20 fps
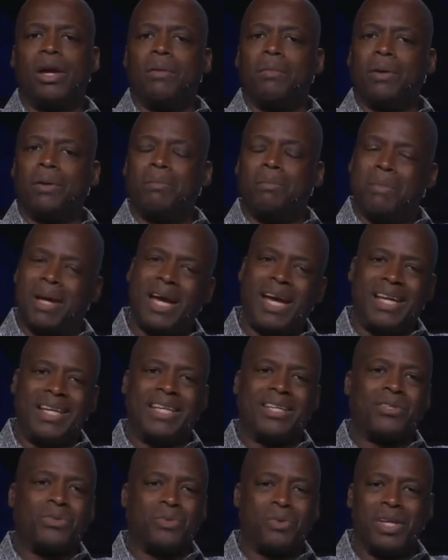but man,
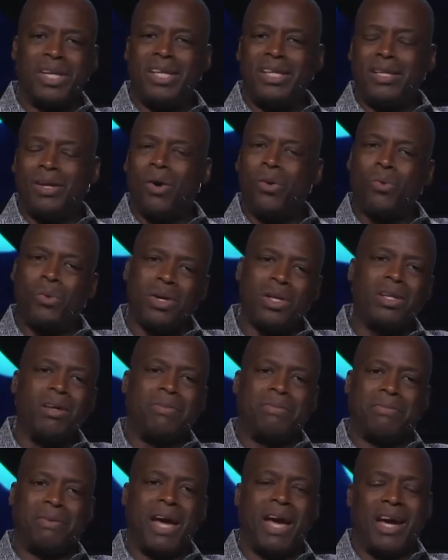there's really no real
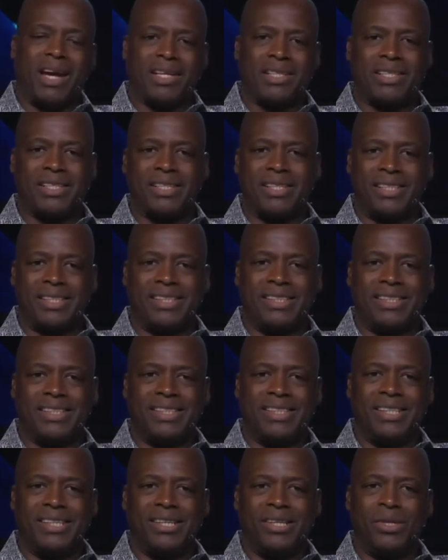effect.
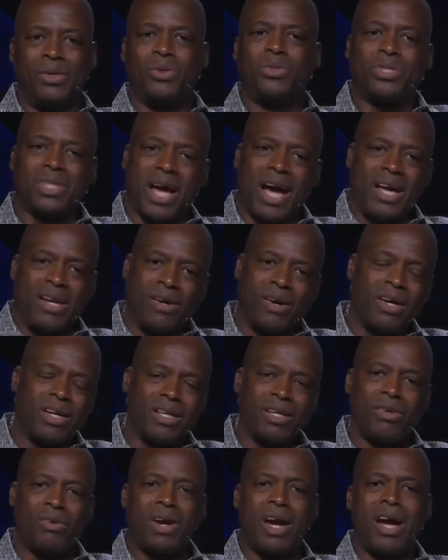You signed
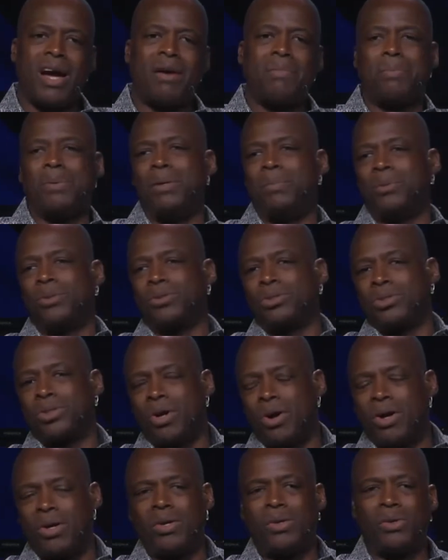autographs, people
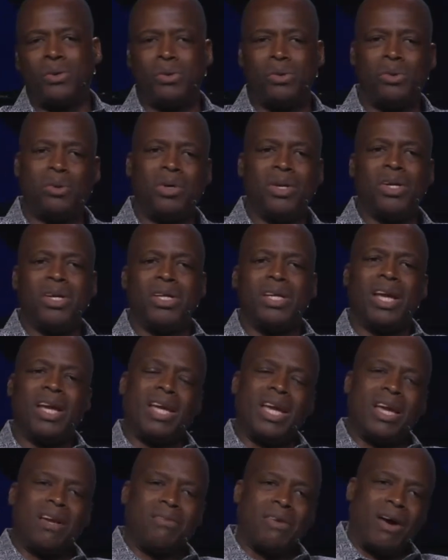saw you, they
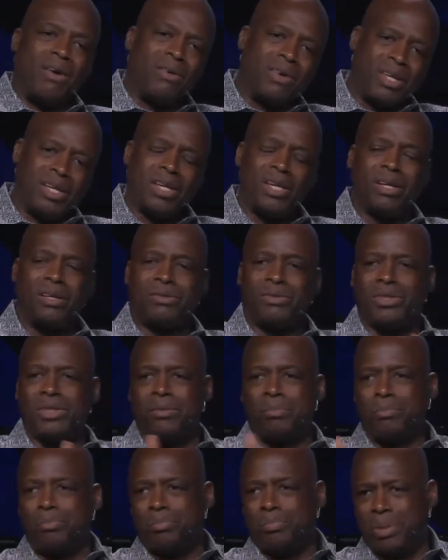gave out gifts
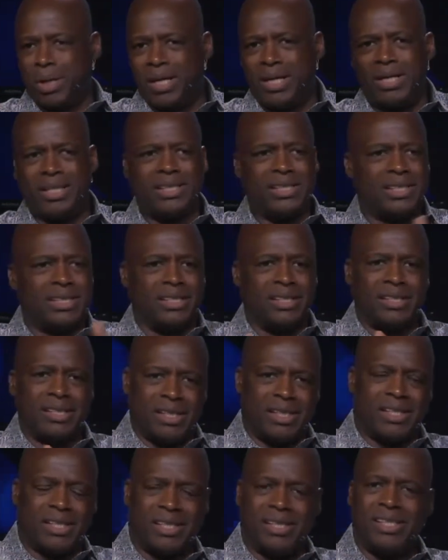and punch and
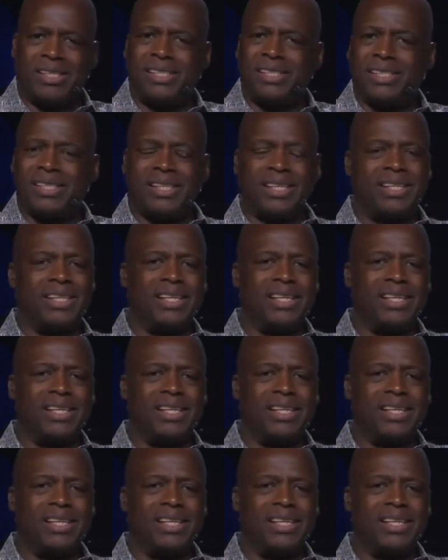cookies,